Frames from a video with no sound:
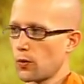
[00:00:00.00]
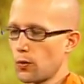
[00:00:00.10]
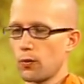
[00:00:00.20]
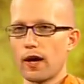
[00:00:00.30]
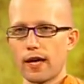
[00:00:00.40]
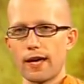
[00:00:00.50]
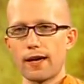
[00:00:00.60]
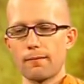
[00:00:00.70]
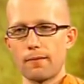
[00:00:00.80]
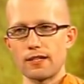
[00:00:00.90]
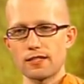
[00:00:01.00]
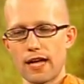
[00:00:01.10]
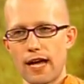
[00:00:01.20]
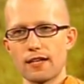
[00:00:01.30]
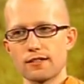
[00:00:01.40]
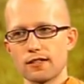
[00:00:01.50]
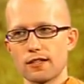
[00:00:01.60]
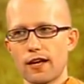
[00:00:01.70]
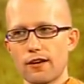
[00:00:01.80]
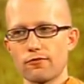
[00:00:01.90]
who I am, my status
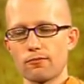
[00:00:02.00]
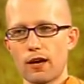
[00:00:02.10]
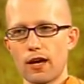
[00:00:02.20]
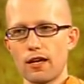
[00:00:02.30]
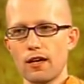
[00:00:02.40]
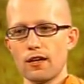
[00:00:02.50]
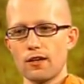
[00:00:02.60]
in life, my,